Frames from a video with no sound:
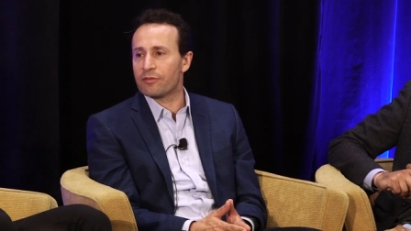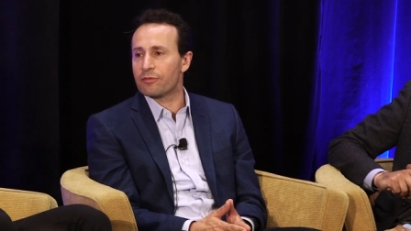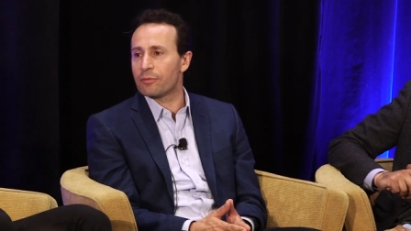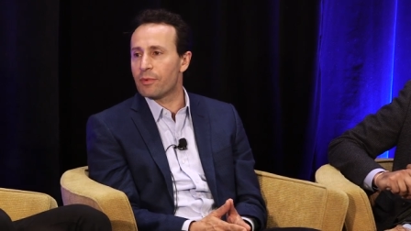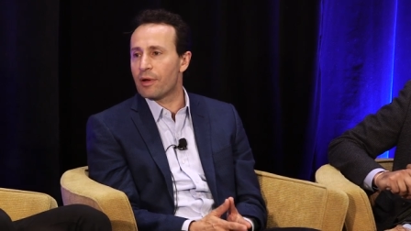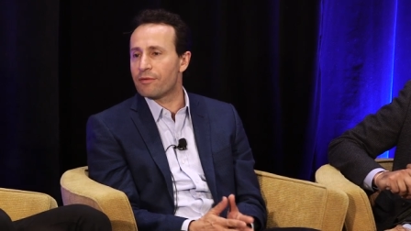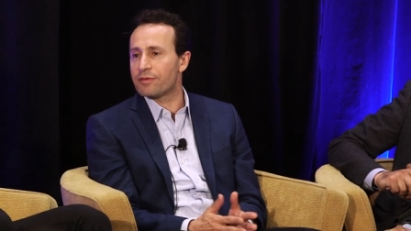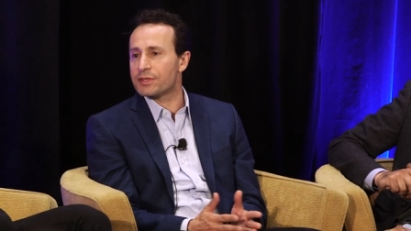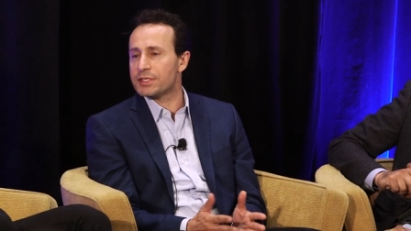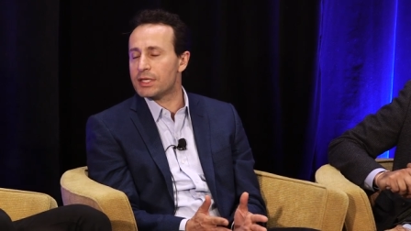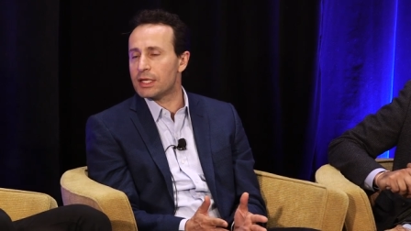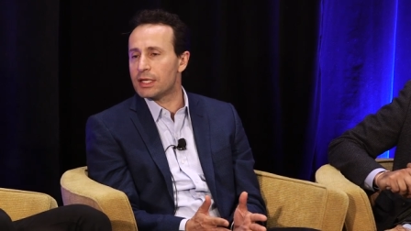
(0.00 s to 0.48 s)
from
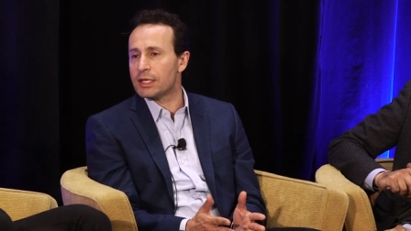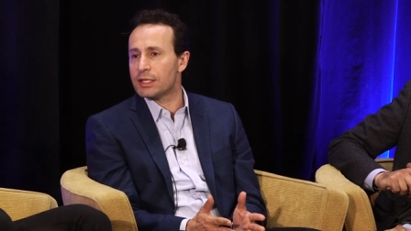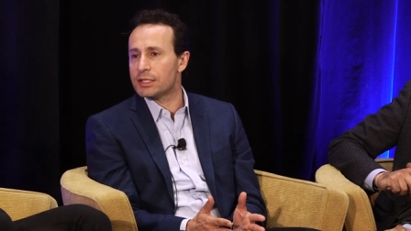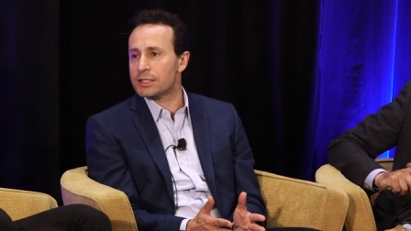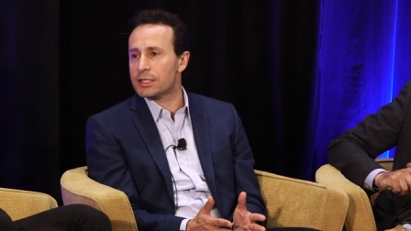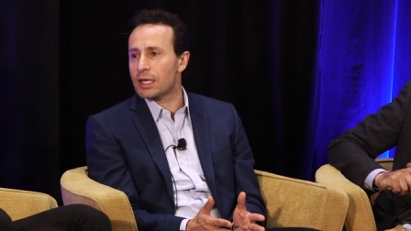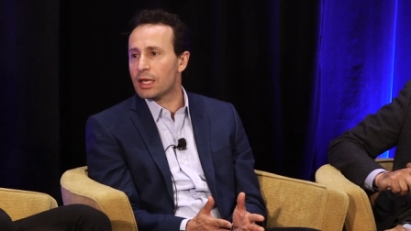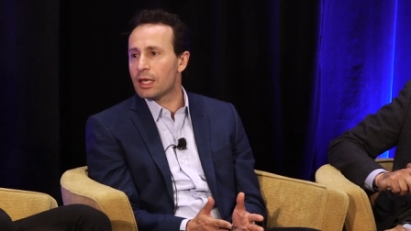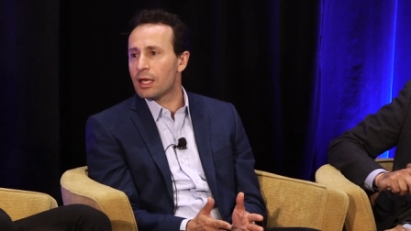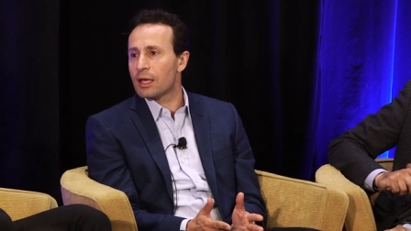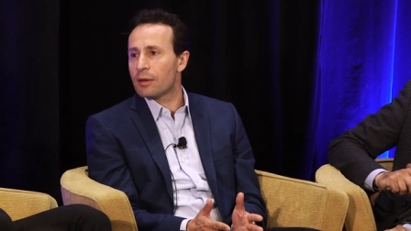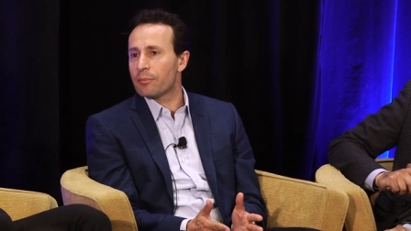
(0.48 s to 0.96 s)
overseas,
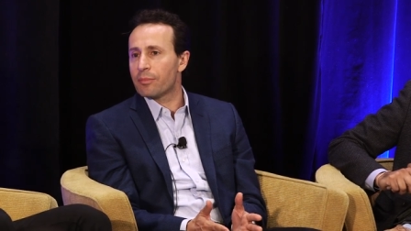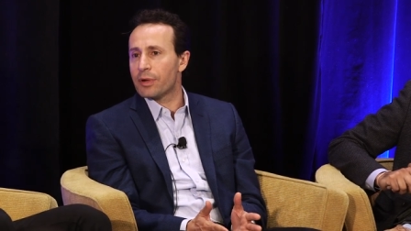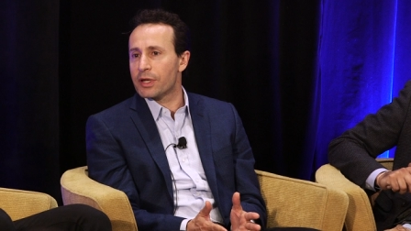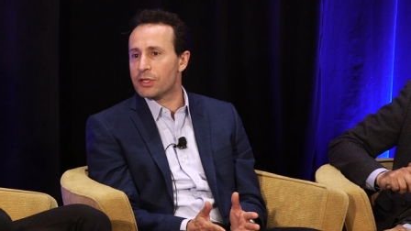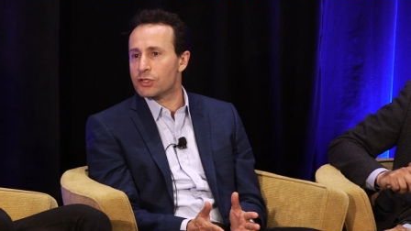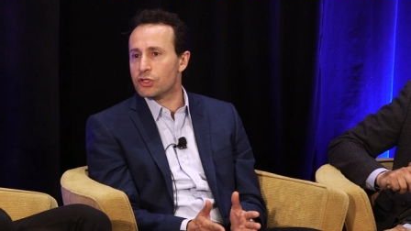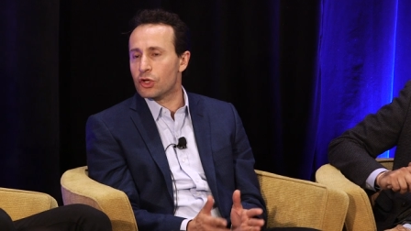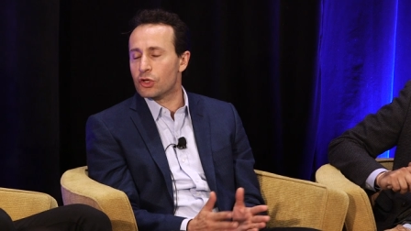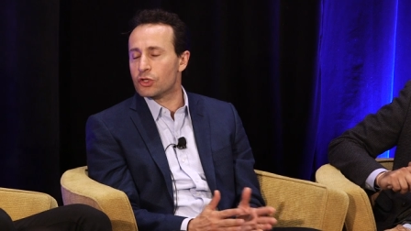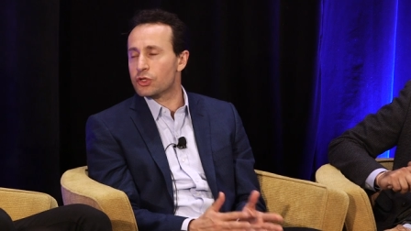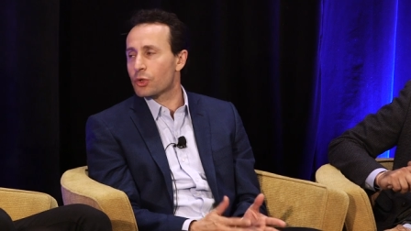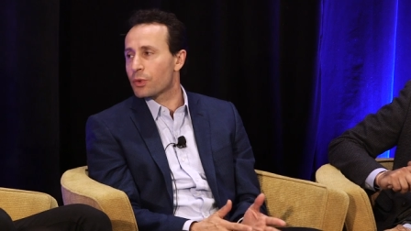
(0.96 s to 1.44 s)
but
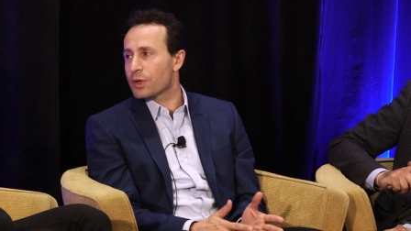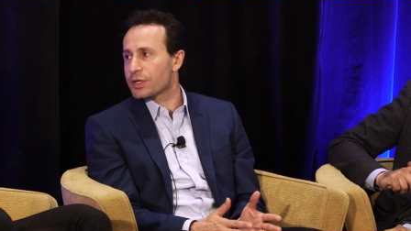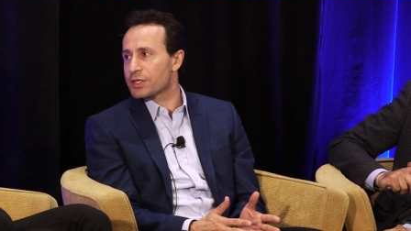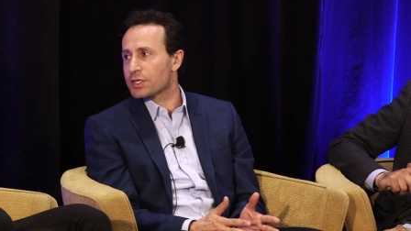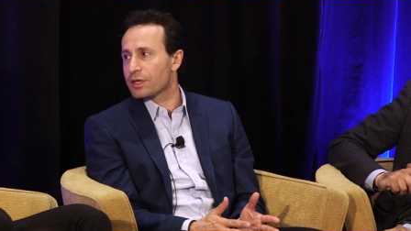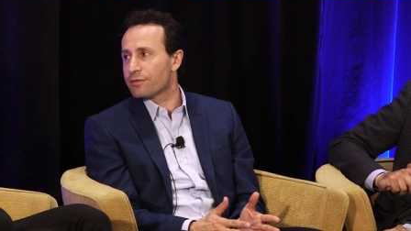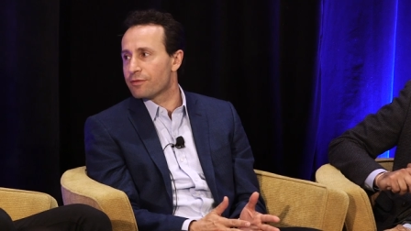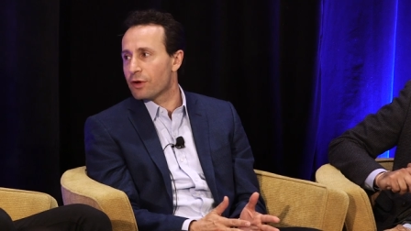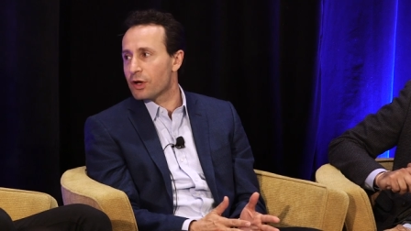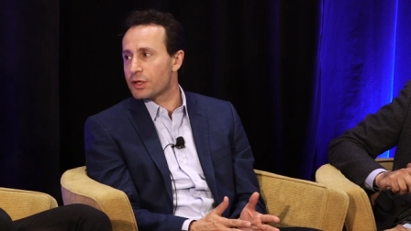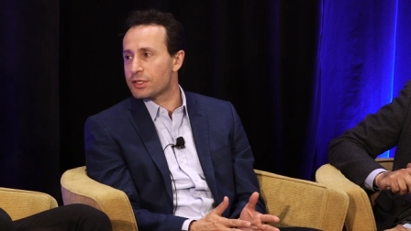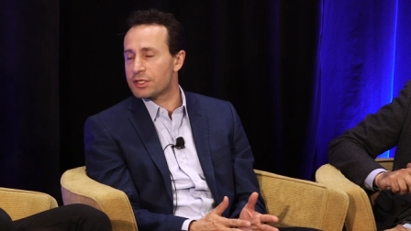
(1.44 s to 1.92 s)
it's not always
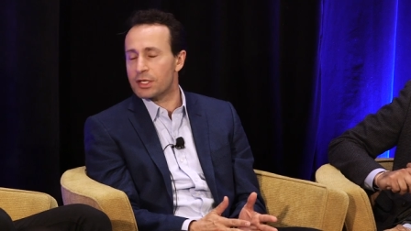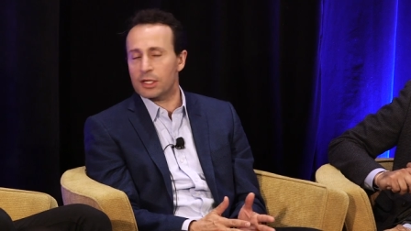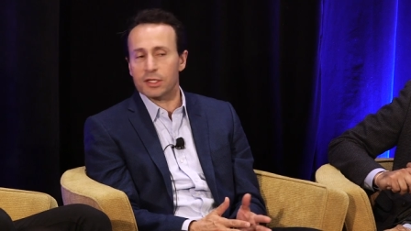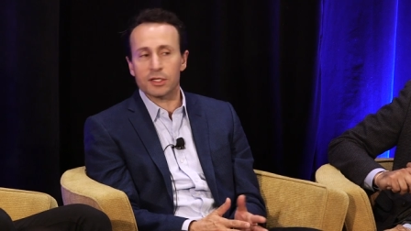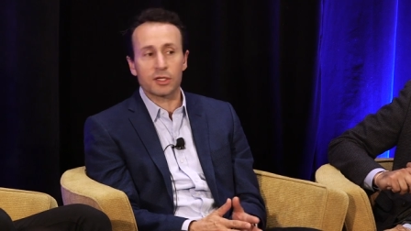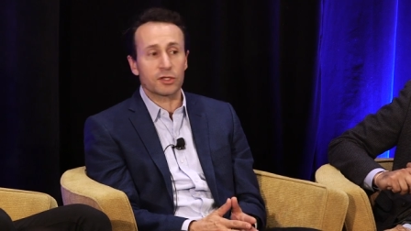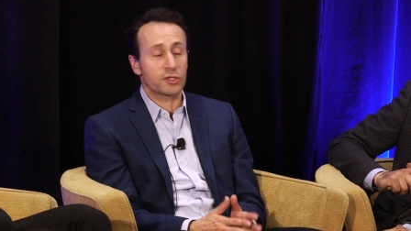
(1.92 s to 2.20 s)
converted.